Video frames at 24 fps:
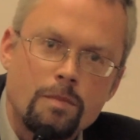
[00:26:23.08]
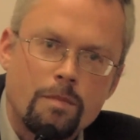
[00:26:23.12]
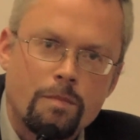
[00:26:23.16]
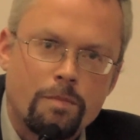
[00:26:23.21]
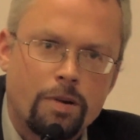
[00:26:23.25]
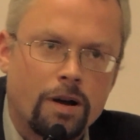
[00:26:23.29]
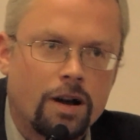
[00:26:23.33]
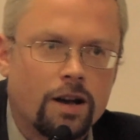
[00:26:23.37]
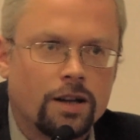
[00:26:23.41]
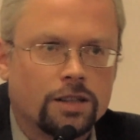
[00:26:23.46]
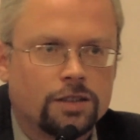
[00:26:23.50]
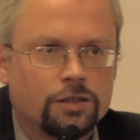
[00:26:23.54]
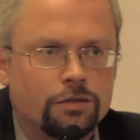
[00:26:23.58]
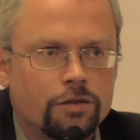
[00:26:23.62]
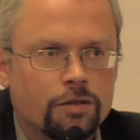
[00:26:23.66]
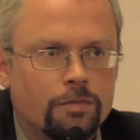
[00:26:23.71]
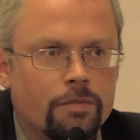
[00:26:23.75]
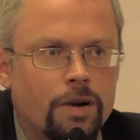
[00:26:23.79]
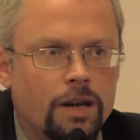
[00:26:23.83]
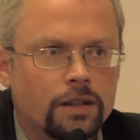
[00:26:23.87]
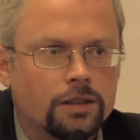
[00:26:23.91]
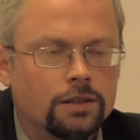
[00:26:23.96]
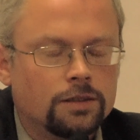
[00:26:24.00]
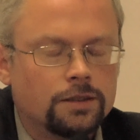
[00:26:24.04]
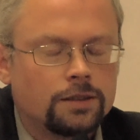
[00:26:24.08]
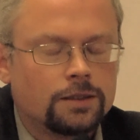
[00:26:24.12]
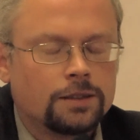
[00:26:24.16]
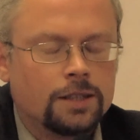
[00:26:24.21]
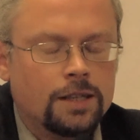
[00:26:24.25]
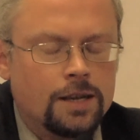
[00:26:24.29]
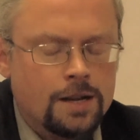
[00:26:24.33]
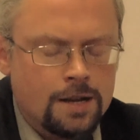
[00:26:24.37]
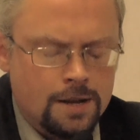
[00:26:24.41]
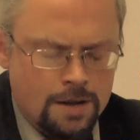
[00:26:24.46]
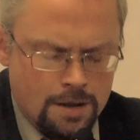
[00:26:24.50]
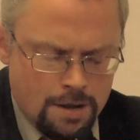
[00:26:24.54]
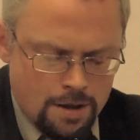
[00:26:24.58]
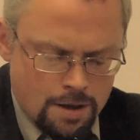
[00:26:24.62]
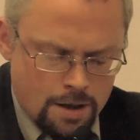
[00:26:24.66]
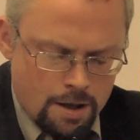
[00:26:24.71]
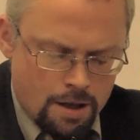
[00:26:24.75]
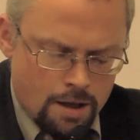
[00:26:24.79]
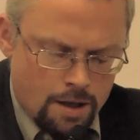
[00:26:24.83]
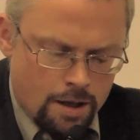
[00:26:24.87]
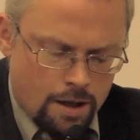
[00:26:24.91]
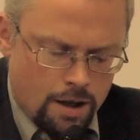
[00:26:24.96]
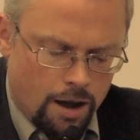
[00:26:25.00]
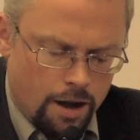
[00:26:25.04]
past for months,
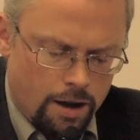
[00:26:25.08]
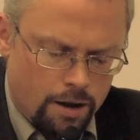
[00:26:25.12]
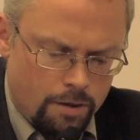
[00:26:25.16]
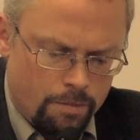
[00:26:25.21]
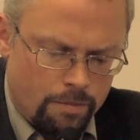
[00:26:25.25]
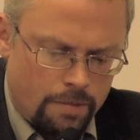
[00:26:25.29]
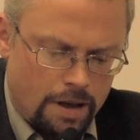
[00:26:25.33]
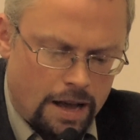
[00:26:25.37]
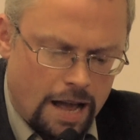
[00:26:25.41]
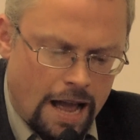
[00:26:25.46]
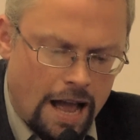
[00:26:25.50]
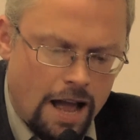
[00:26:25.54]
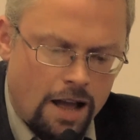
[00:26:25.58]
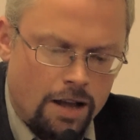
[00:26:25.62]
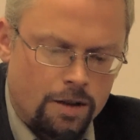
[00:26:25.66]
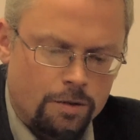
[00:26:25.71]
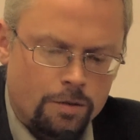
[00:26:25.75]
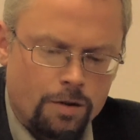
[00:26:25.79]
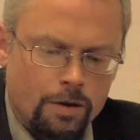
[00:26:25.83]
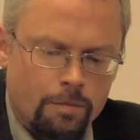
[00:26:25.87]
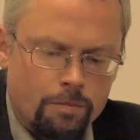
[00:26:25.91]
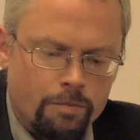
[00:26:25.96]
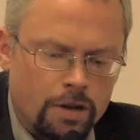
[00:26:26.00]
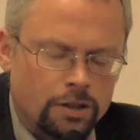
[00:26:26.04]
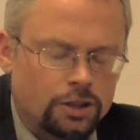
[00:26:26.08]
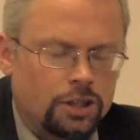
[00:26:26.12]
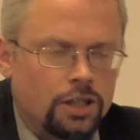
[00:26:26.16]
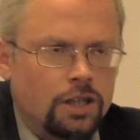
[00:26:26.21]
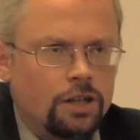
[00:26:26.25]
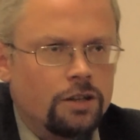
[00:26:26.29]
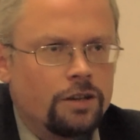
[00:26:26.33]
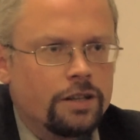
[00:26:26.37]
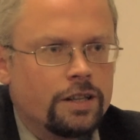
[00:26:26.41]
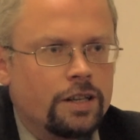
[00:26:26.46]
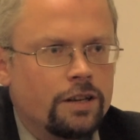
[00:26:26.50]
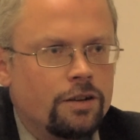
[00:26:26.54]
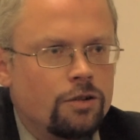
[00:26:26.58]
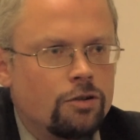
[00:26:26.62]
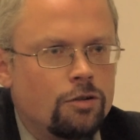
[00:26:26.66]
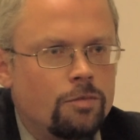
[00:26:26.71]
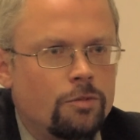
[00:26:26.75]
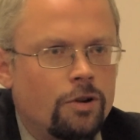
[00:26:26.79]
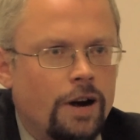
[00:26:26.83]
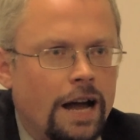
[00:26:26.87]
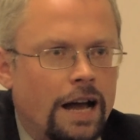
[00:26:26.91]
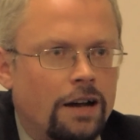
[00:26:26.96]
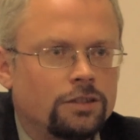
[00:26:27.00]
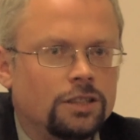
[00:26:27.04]
at a much lower than
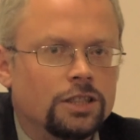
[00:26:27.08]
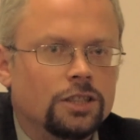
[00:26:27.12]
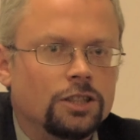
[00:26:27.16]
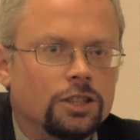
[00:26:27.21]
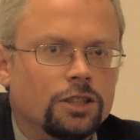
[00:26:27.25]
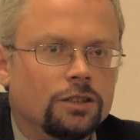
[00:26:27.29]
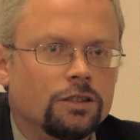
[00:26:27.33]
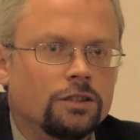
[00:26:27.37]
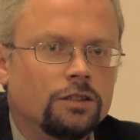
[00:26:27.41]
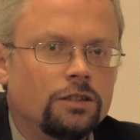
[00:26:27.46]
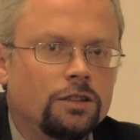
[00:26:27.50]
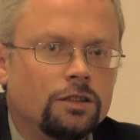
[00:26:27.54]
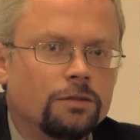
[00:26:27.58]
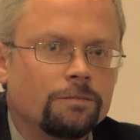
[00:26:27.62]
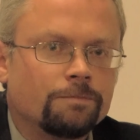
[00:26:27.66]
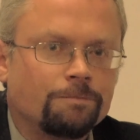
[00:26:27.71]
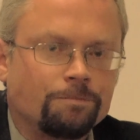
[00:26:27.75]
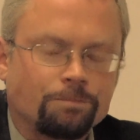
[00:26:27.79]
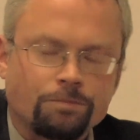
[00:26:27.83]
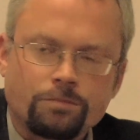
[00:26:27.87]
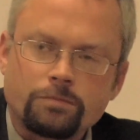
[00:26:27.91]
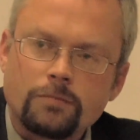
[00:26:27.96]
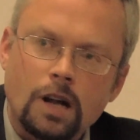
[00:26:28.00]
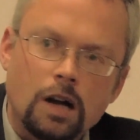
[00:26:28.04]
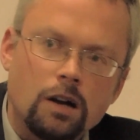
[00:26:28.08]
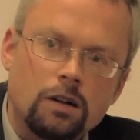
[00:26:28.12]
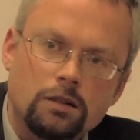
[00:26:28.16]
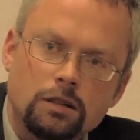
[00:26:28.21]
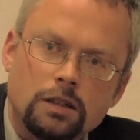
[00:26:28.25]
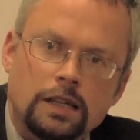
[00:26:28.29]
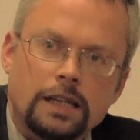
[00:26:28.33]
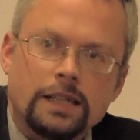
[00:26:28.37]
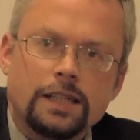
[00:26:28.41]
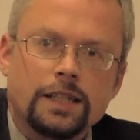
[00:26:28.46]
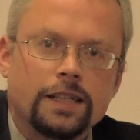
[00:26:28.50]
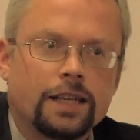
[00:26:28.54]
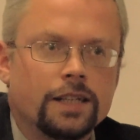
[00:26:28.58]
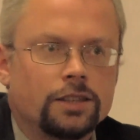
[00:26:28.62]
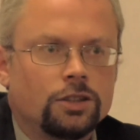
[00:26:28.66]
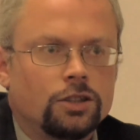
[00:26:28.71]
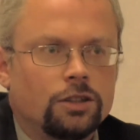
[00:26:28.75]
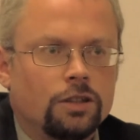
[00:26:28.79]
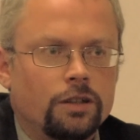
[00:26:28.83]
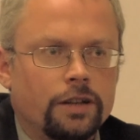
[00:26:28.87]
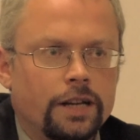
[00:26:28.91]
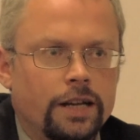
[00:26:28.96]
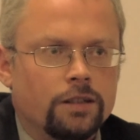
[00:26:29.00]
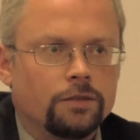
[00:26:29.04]
normal altitude. Oh, and it gets
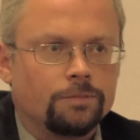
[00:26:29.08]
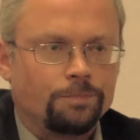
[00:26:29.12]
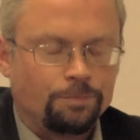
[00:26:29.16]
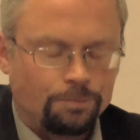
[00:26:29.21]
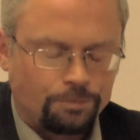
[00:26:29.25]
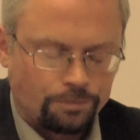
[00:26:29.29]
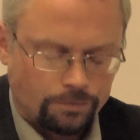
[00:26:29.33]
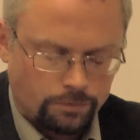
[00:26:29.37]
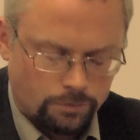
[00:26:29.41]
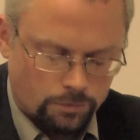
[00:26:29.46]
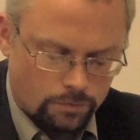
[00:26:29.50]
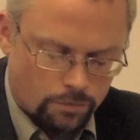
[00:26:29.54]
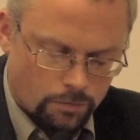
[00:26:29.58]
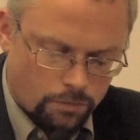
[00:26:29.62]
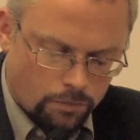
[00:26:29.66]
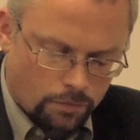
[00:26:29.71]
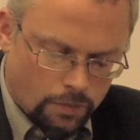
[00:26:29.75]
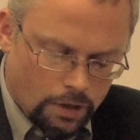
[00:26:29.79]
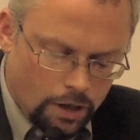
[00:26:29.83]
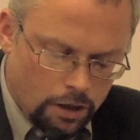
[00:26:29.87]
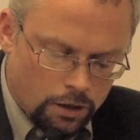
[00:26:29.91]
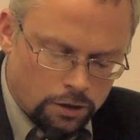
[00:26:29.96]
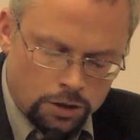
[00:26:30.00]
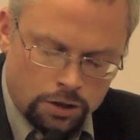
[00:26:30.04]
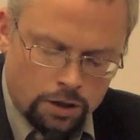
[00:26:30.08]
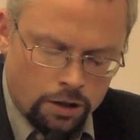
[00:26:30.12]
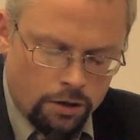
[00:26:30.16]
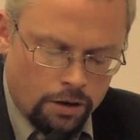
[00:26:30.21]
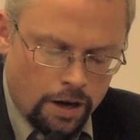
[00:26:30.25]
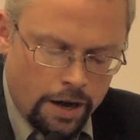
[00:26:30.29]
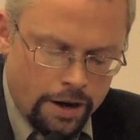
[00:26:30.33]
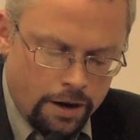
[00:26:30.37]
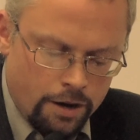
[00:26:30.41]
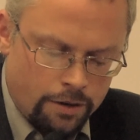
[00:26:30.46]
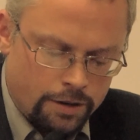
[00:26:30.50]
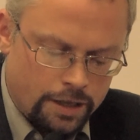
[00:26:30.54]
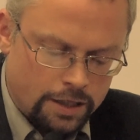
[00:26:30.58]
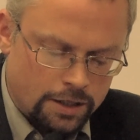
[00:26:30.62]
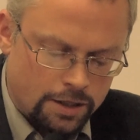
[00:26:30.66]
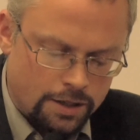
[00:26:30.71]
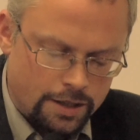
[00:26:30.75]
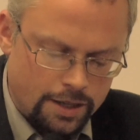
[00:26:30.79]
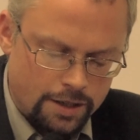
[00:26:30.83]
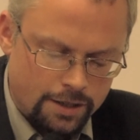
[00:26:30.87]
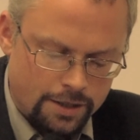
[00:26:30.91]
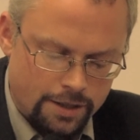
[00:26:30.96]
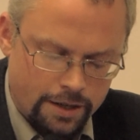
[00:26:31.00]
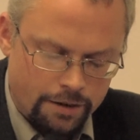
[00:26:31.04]
shot down. So I know
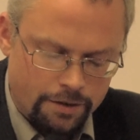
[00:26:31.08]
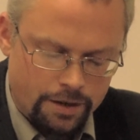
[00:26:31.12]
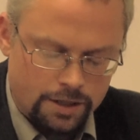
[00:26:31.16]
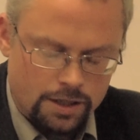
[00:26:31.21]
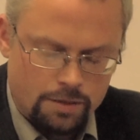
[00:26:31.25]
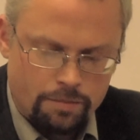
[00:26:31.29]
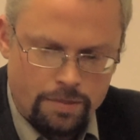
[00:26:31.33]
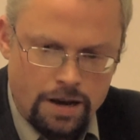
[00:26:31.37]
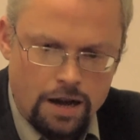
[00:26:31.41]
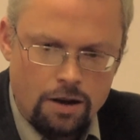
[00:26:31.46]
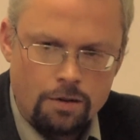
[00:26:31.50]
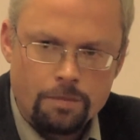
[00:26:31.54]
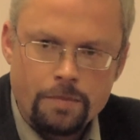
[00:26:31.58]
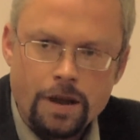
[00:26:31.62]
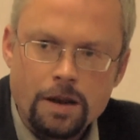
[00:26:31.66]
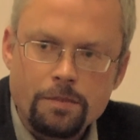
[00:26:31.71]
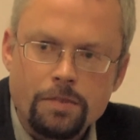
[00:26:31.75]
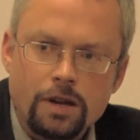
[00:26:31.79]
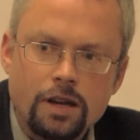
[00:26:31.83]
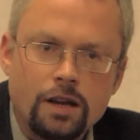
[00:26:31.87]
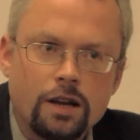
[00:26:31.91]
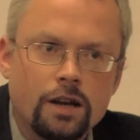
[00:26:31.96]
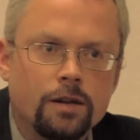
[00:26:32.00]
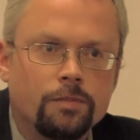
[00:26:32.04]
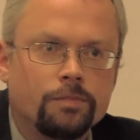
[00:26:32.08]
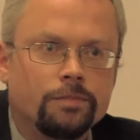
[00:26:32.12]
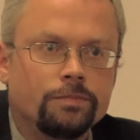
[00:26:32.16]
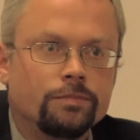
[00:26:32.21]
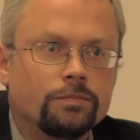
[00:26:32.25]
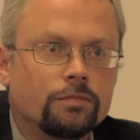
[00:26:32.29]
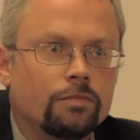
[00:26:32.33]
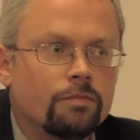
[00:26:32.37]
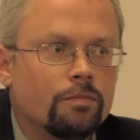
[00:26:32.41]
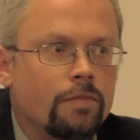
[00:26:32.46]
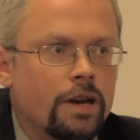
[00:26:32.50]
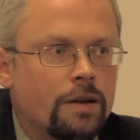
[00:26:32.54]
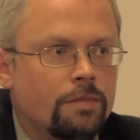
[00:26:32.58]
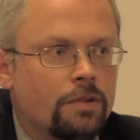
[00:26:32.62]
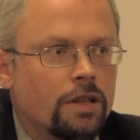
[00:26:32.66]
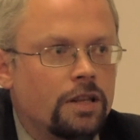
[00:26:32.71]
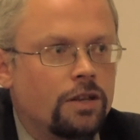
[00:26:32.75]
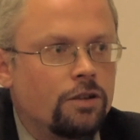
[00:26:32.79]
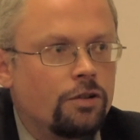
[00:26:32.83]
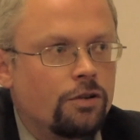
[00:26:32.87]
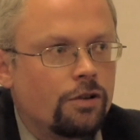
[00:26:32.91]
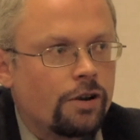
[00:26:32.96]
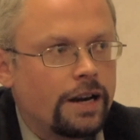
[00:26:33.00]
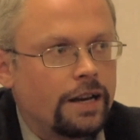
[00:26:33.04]
there's theories about maybe the
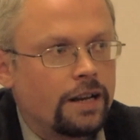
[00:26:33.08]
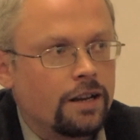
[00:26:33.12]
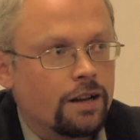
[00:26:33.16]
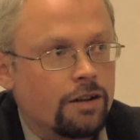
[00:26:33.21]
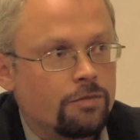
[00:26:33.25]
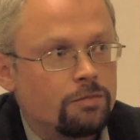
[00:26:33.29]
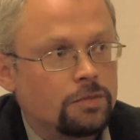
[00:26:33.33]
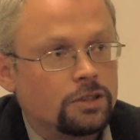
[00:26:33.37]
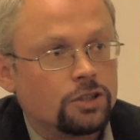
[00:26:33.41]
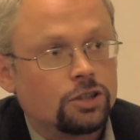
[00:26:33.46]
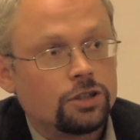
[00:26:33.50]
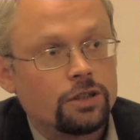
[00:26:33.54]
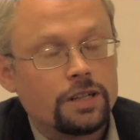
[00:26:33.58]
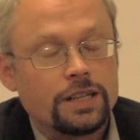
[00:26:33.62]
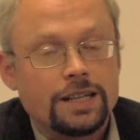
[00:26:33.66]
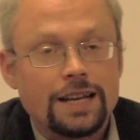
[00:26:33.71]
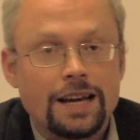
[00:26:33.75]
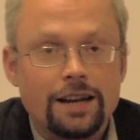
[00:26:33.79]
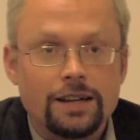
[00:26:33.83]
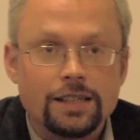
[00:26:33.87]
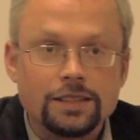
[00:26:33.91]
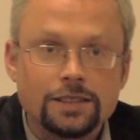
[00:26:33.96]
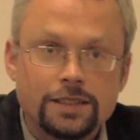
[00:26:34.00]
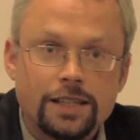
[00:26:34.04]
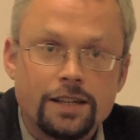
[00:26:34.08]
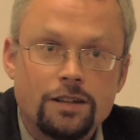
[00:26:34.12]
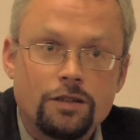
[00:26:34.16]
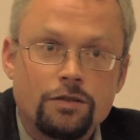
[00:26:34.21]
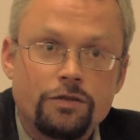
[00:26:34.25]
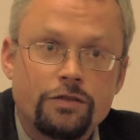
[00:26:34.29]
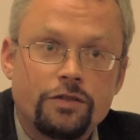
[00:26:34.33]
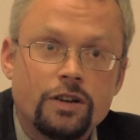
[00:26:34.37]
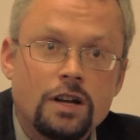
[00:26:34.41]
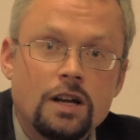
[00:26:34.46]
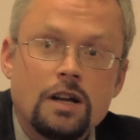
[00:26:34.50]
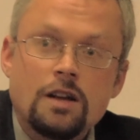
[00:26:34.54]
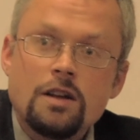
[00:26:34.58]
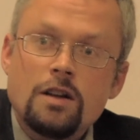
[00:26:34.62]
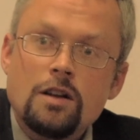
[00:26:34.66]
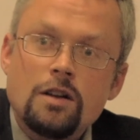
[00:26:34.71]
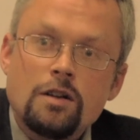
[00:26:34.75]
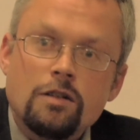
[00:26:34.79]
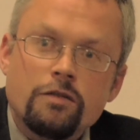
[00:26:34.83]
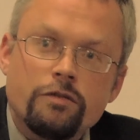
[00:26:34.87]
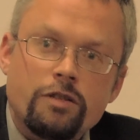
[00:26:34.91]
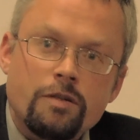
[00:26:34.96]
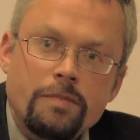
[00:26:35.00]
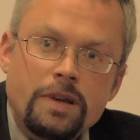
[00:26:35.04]
Ukrainian government shot it down itself.
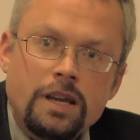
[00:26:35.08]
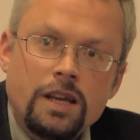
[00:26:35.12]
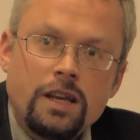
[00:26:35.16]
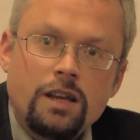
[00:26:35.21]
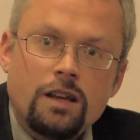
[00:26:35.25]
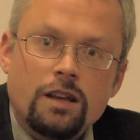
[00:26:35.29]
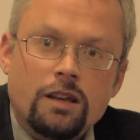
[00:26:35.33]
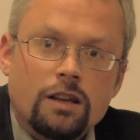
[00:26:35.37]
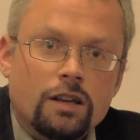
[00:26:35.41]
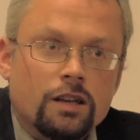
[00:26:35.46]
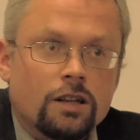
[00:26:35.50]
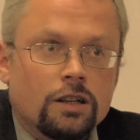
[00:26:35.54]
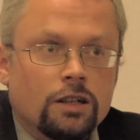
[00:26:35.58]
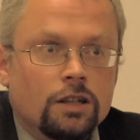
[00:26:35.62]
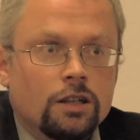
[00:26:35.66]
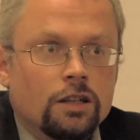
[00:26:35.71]
For me,